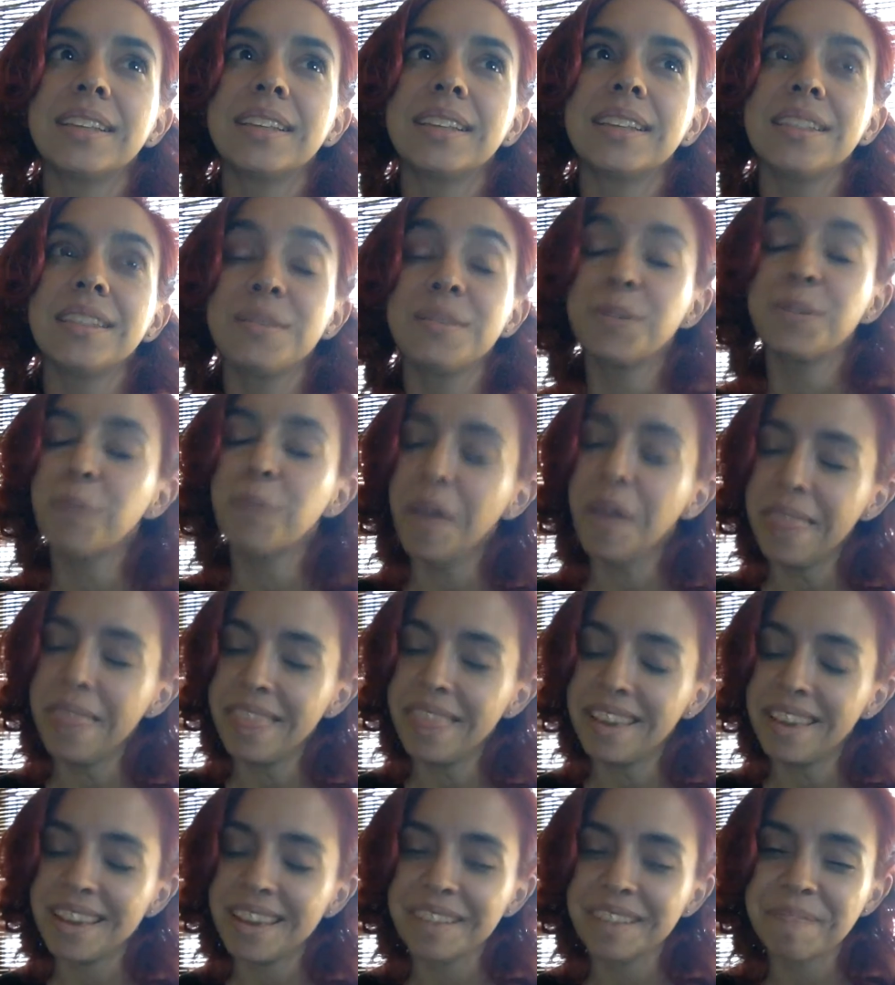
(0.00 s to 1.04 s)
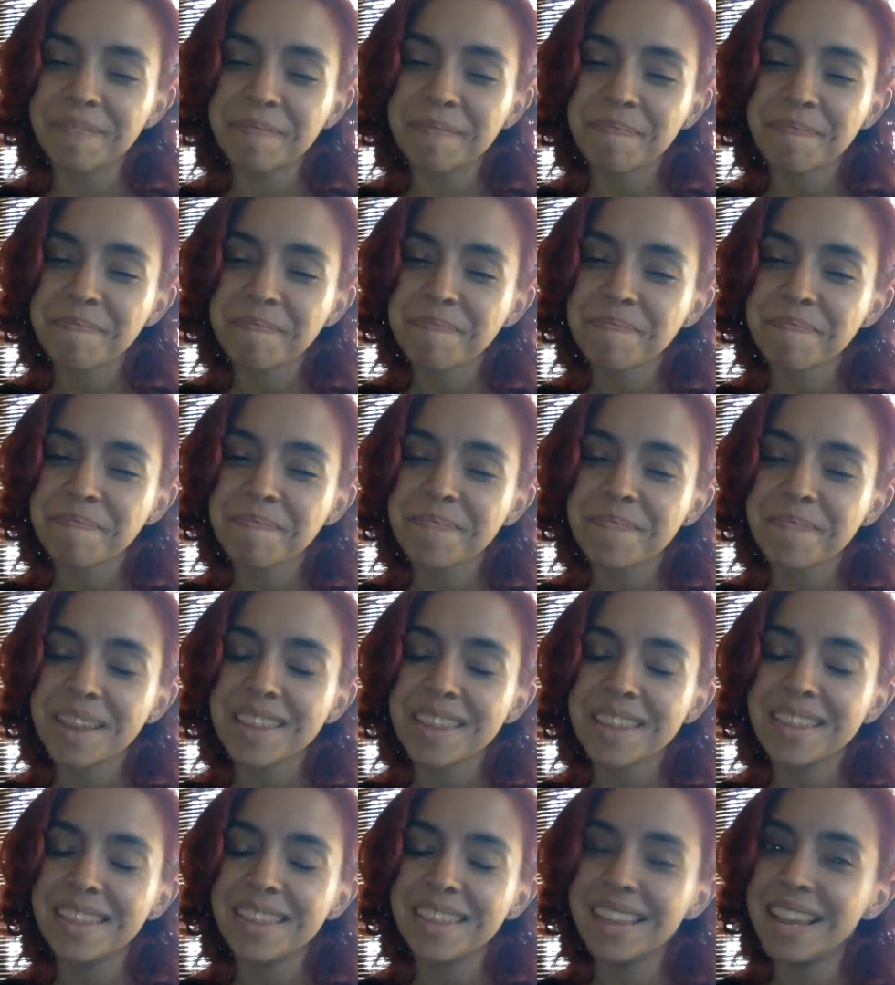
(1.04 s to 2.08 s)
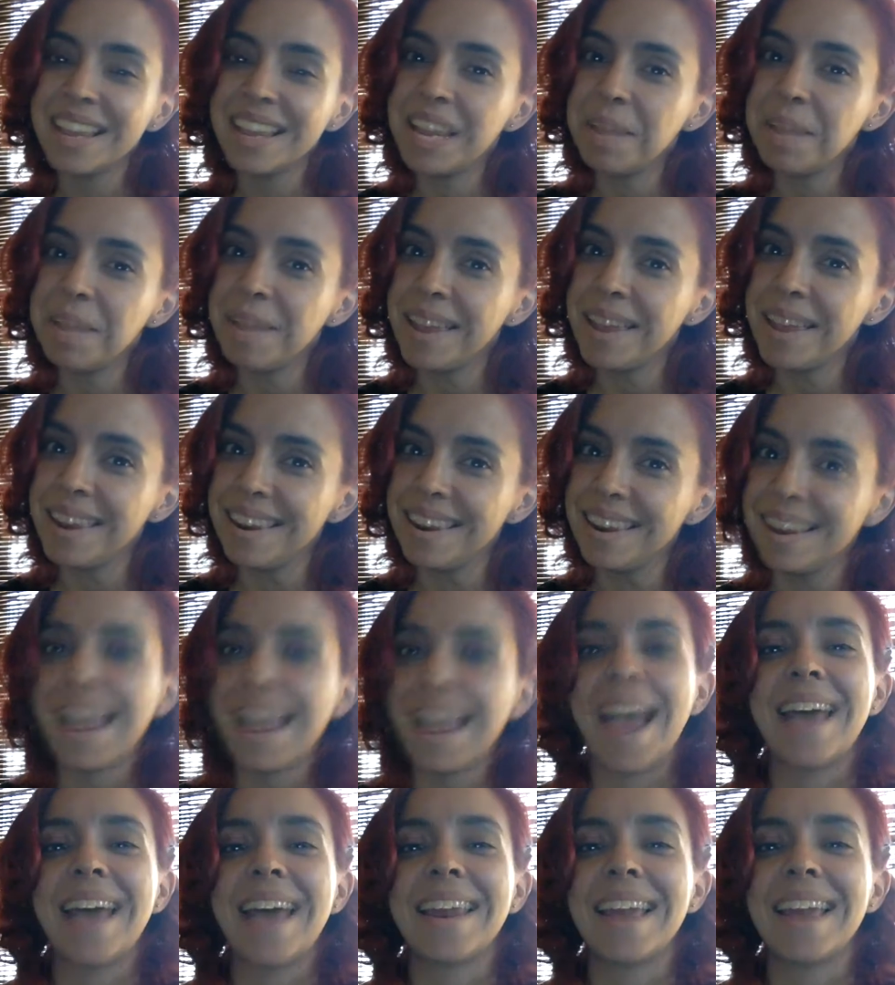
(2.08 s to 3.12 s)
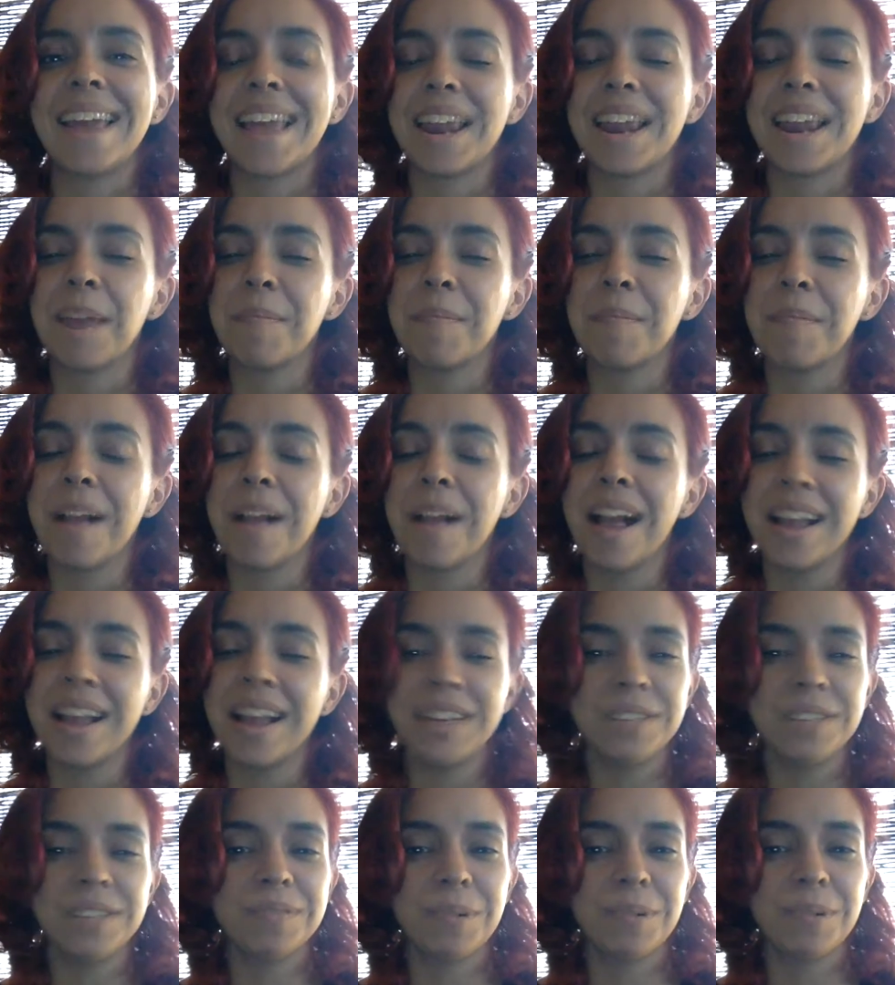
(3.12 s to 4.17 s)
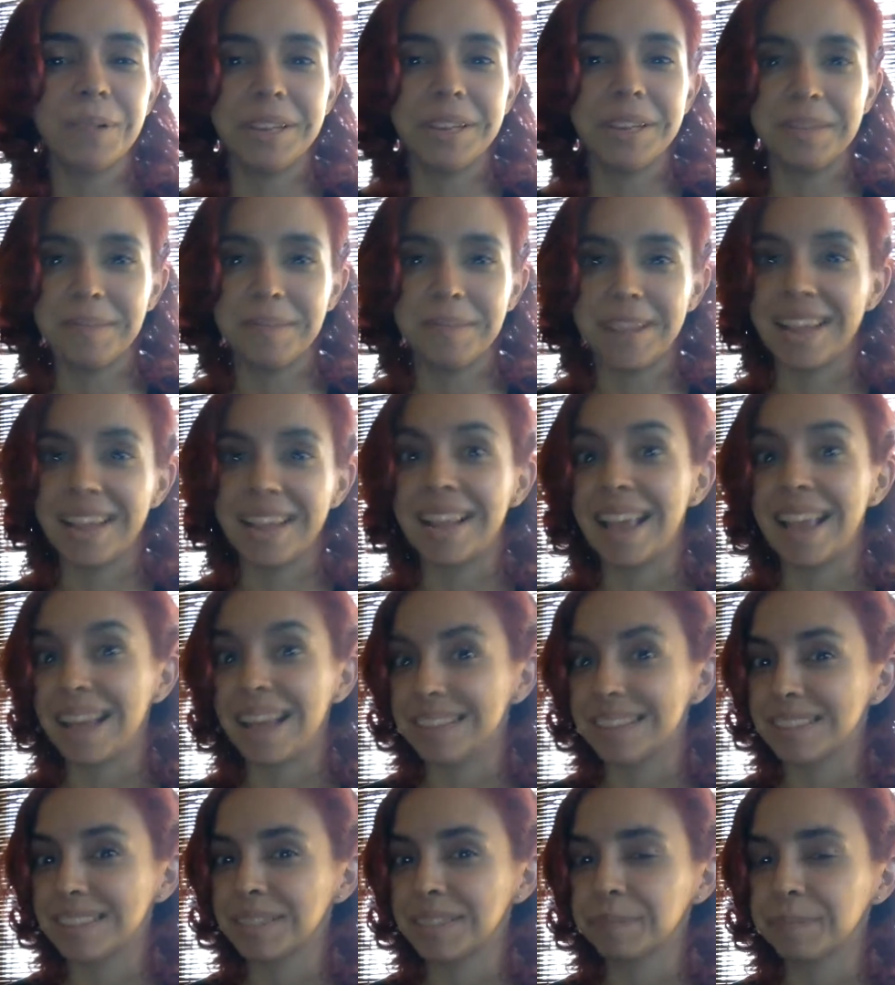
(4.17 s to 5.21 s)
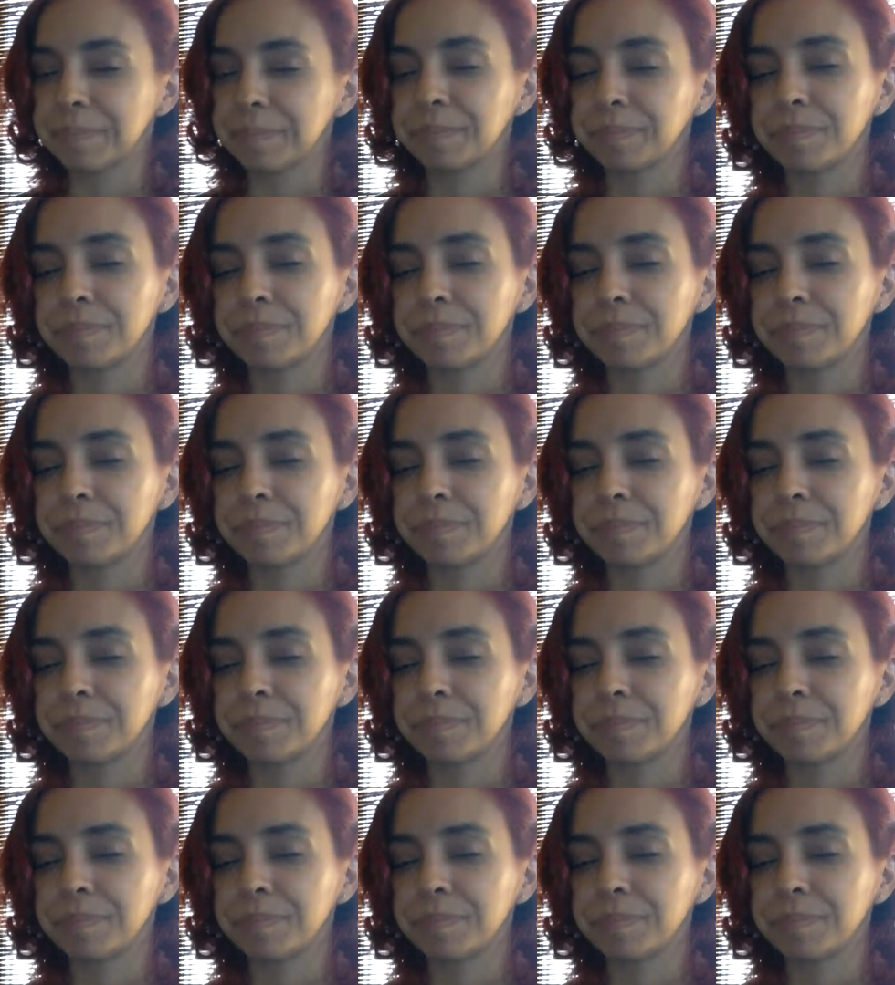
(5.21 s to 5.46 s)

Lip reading: there's one thing that they keep hinting at, and I'm kind of going to make a guess.